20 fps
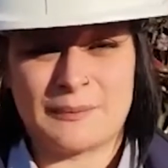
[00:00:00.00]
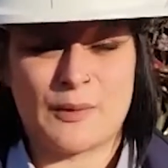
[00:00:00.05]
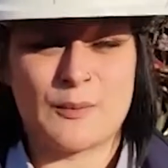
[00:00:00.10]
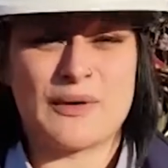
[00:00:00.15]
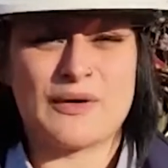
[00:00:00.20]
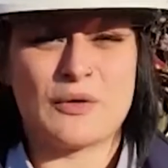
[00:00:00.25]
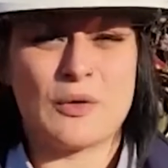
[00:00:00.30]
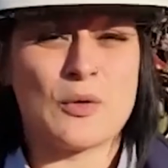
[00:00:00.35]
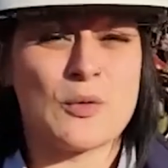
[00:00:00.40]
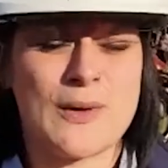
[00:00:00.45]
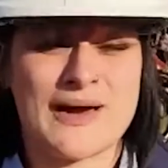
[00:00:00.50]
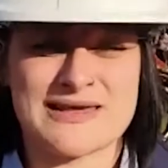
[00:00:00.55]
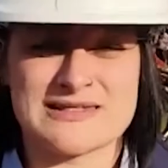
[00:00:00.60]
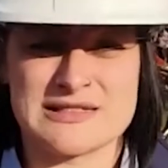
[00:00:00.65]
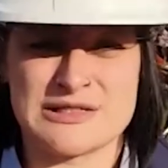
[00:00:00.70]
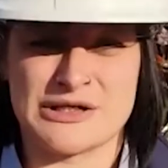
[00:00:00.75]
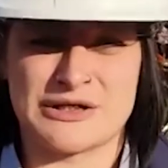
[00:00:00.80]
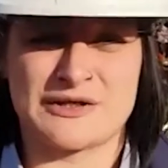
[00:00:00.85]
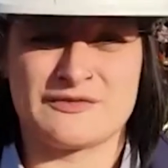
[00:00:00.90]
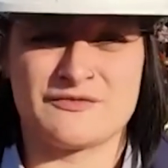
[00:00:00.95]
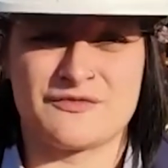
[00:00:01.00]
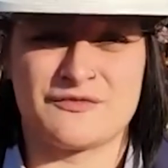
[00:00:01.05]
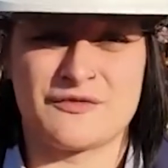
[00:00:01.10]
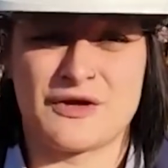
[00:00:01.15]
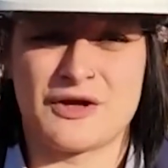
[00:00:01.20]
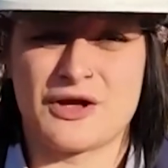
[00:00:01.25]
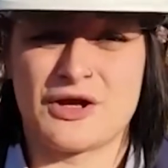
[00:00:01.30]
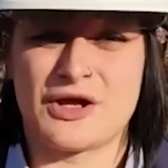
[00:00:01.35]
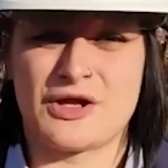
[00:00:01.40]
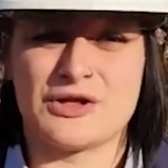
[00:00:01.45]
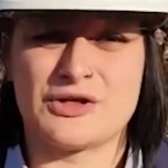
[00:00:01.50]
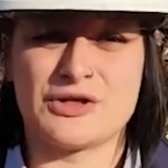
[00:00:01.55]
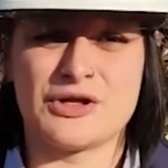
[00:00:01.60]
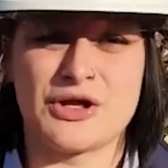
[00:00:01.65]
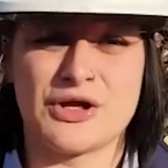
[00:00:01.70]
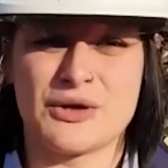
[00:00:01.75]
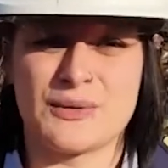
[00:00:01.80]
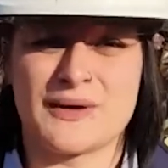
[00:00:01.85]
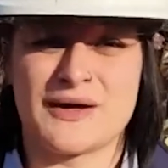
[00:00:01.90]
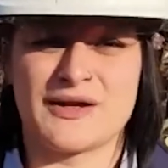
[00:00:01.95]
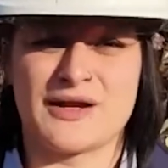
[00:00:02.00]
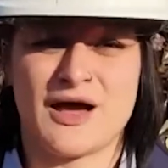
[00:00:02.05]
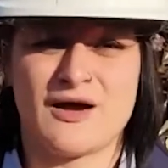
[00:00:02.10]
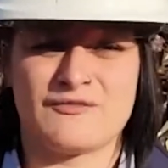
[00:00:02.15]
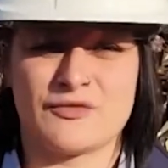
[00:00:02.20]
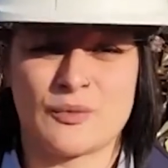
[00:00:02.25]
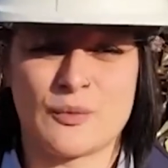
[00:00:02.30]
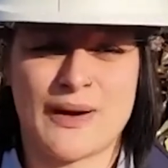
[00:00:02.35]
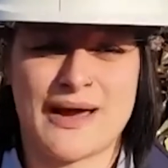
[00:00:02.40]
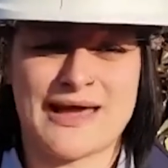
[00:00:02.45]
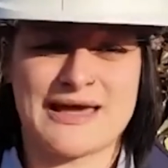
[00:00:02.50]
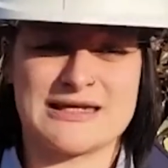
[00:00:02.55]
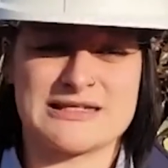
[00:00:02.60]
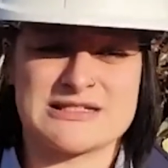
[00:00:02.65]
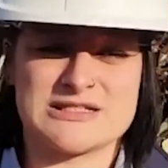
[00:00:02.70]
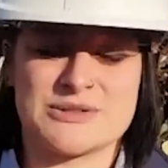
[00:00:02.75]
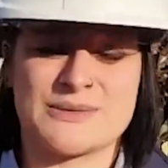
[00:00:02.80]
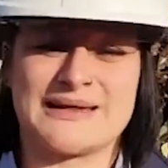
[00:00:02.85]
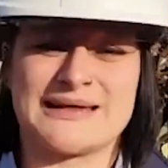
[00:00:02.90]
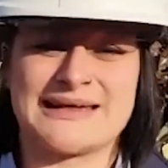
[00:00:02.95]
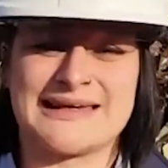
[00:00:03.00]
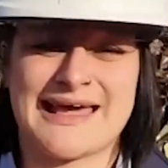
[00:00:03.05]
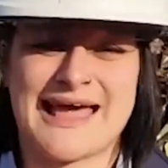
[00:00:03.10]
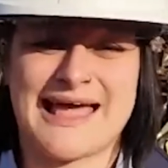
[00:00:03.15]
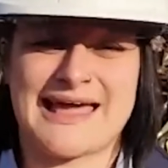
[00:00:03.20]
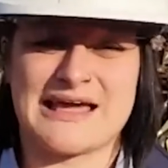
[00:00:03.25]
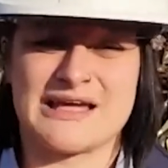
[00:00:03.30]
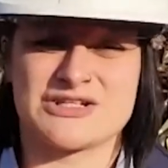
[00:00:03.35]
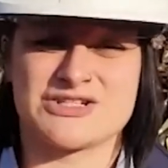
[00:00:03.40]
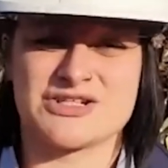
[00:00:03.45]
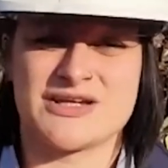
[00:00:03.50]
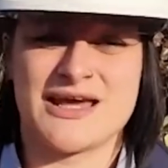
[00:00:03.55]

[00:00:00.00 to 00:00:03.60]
But we're always looking for new and other ways to engage